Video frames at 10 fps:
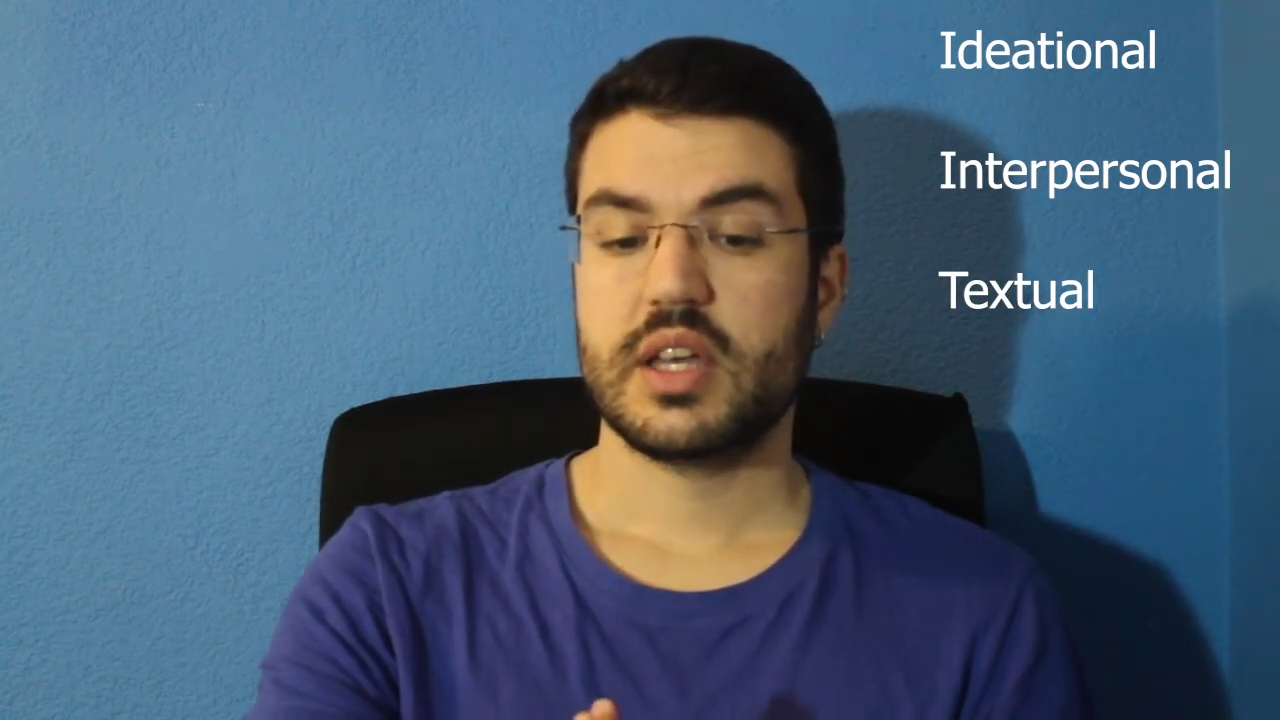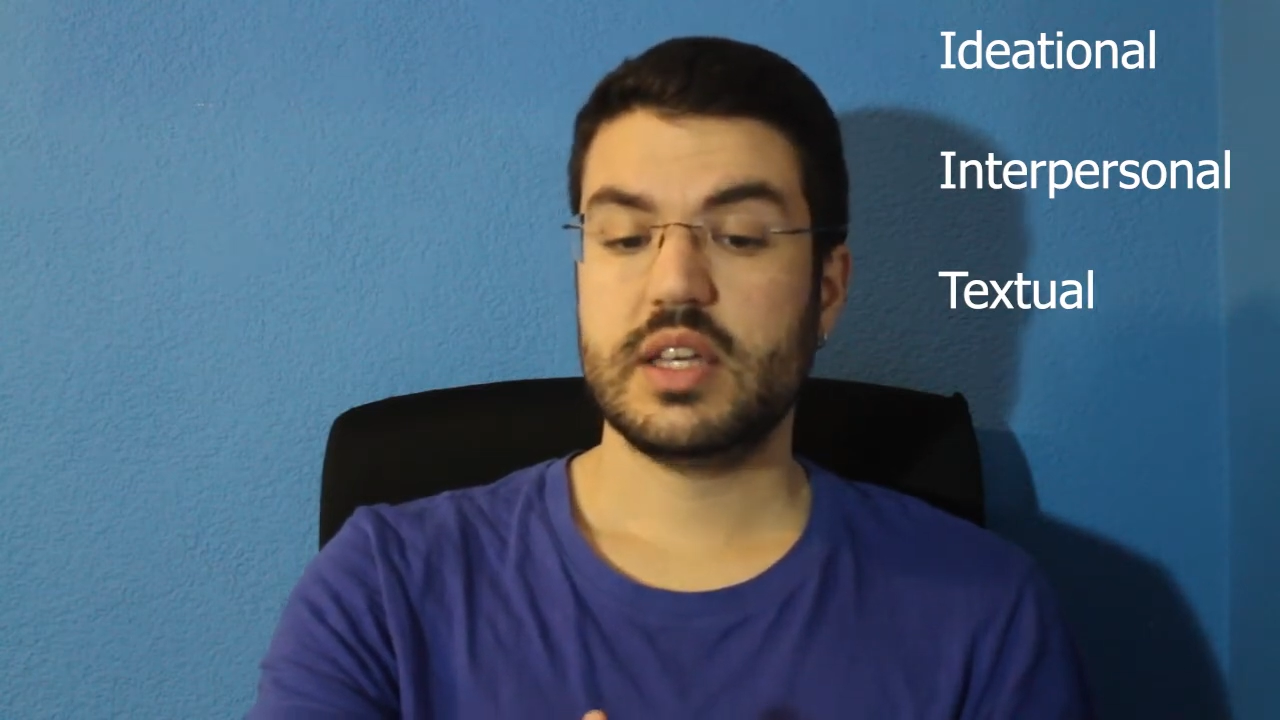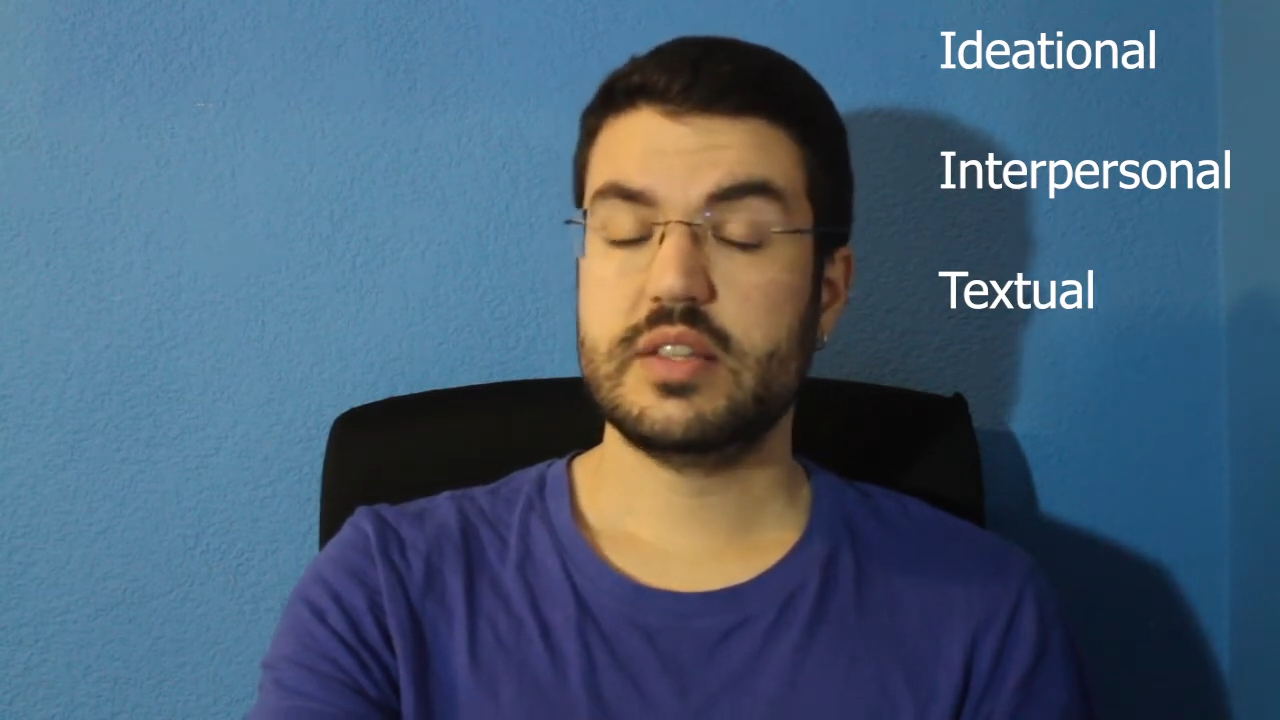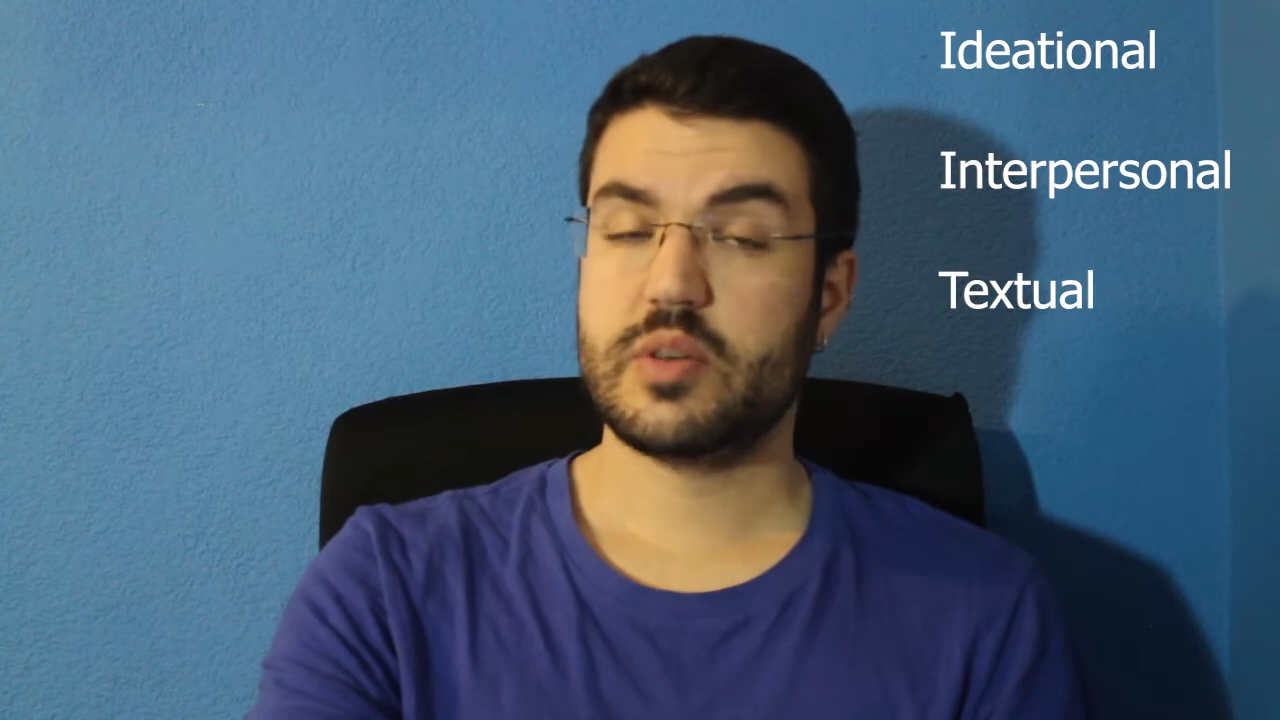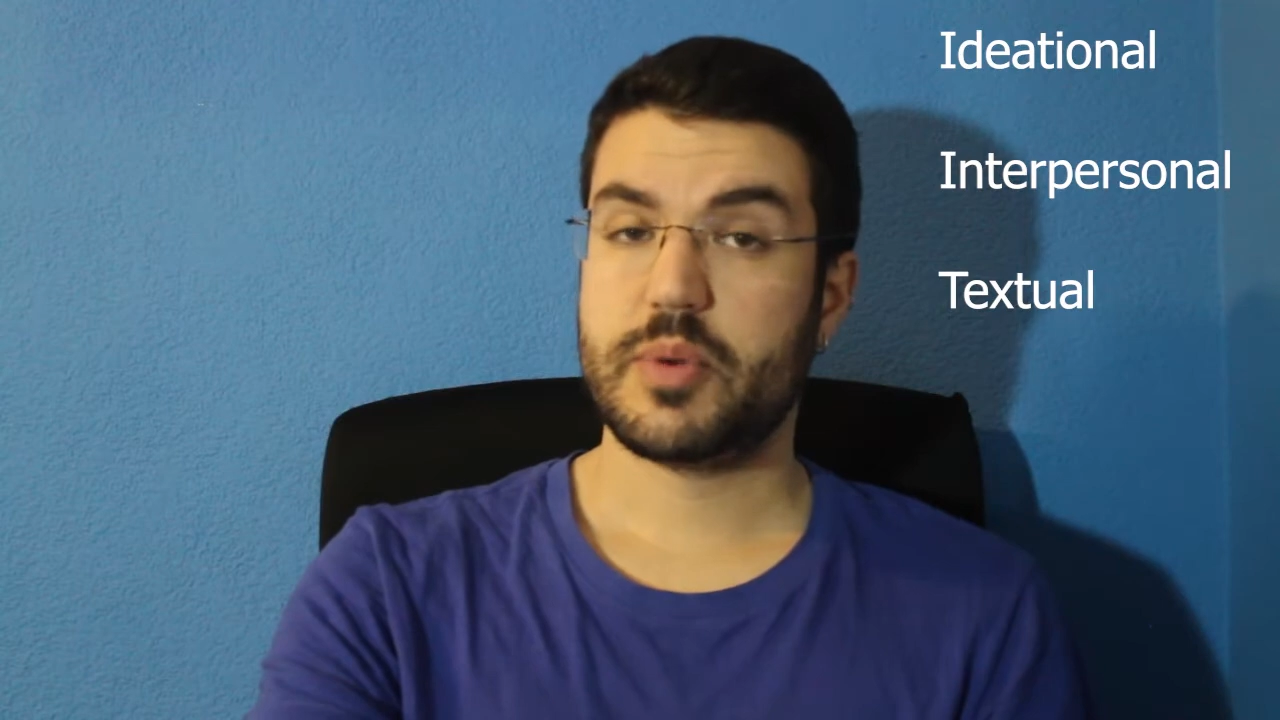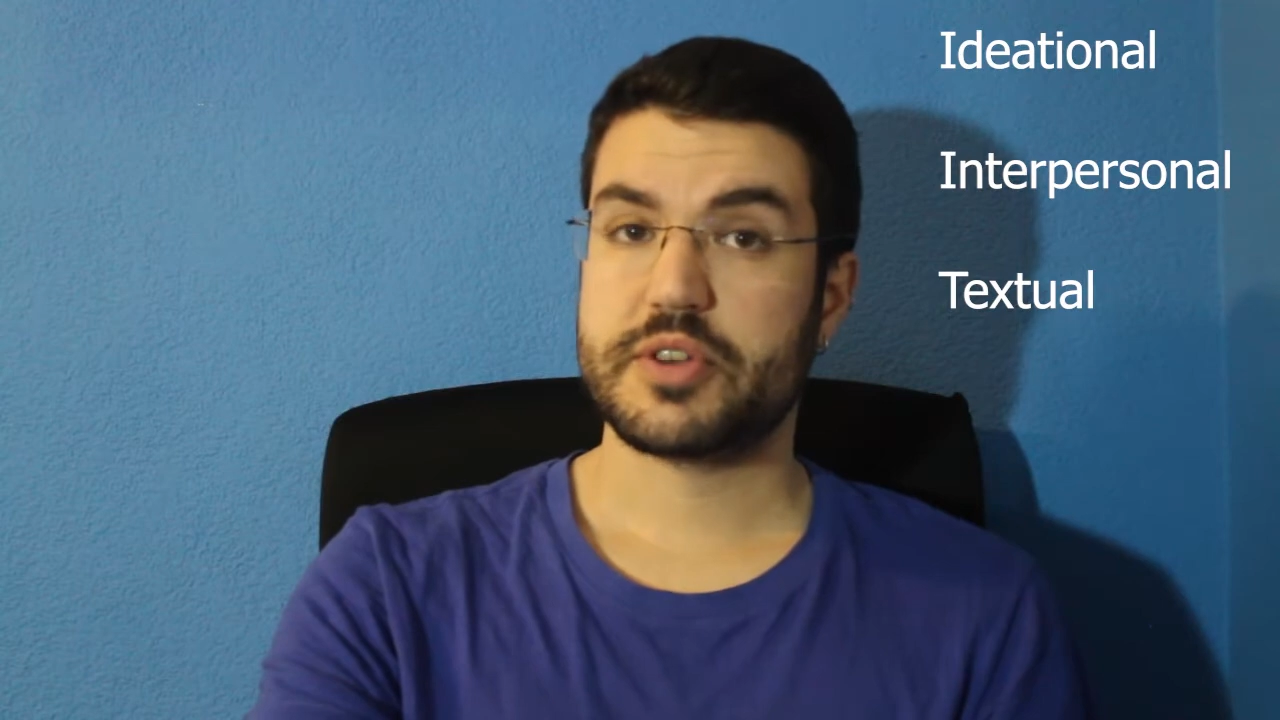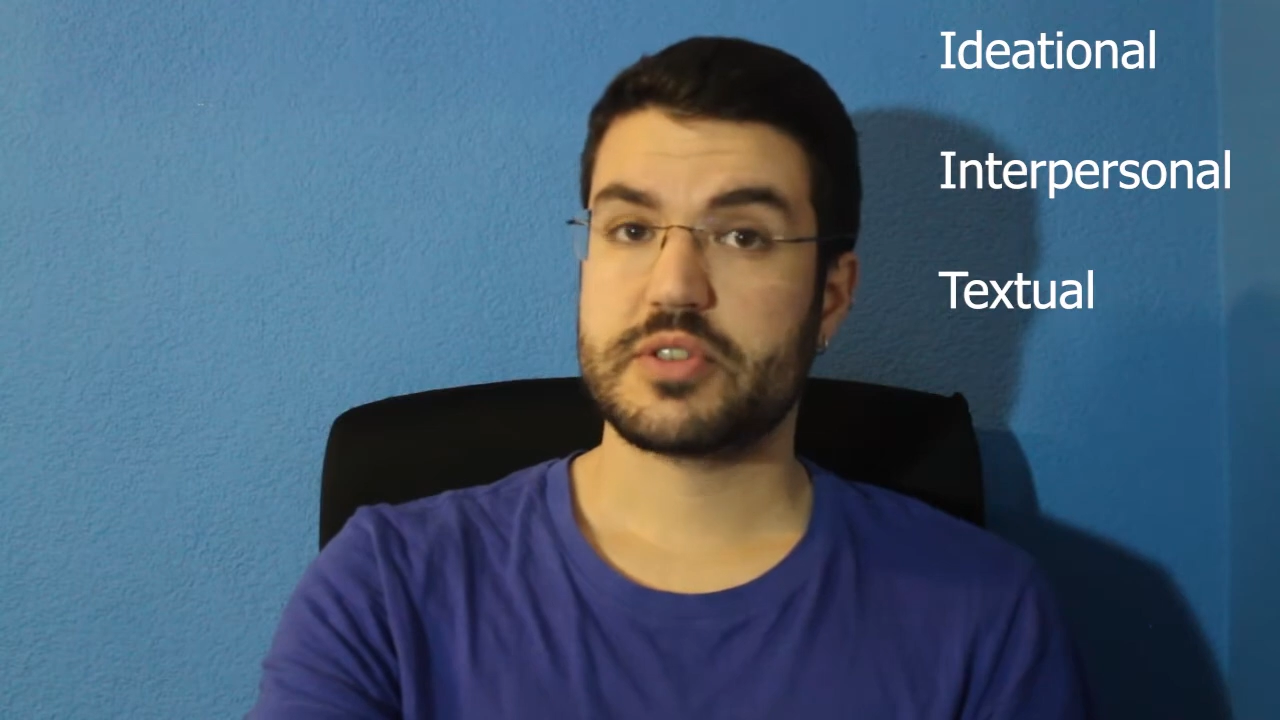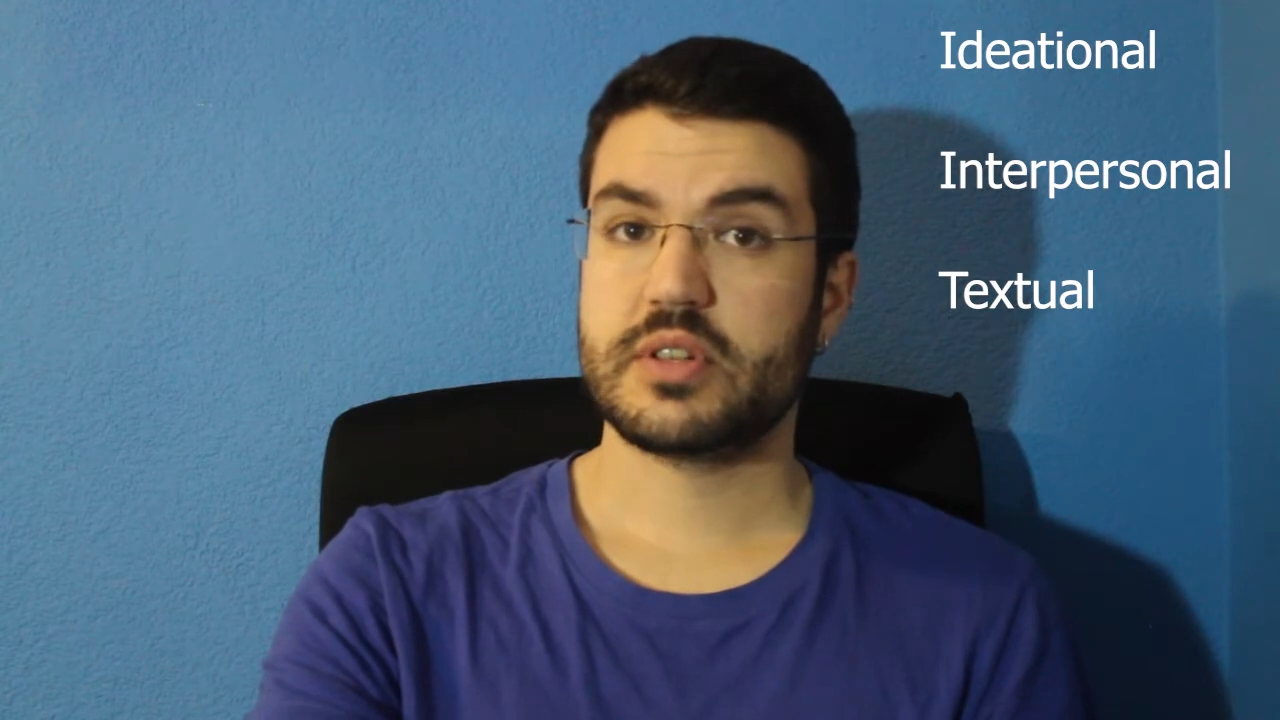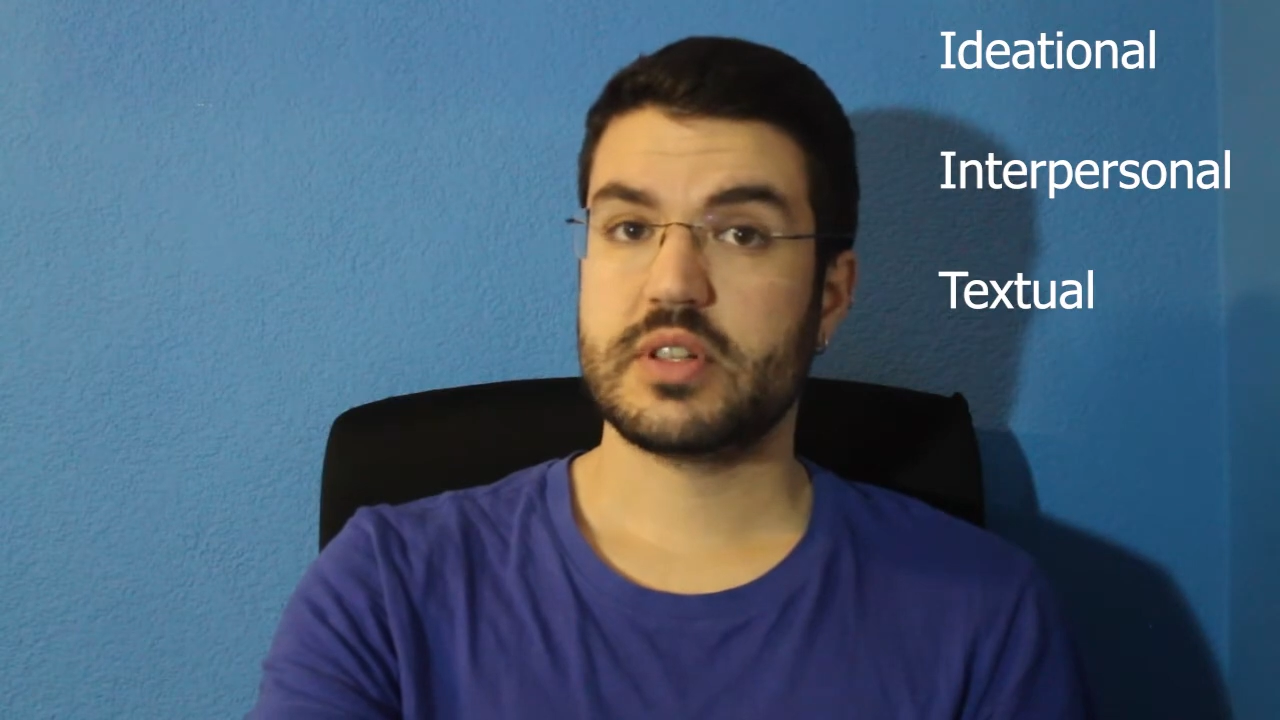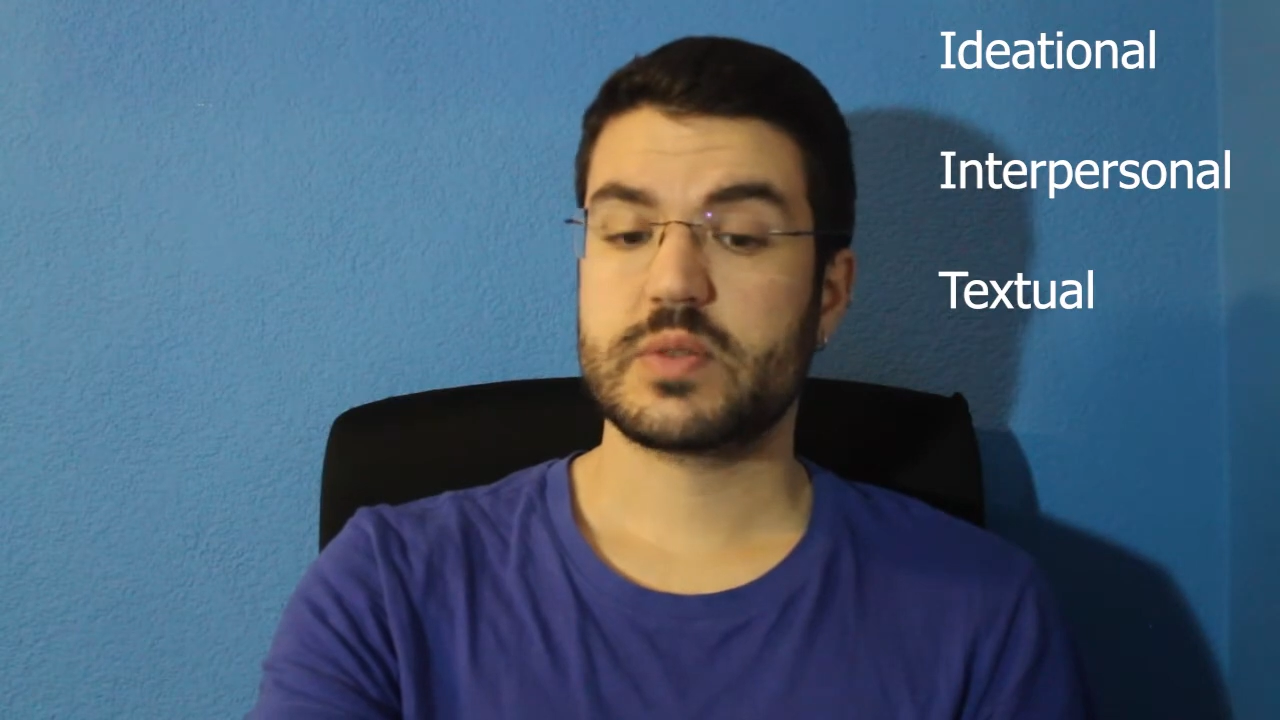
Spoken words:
Interpersonal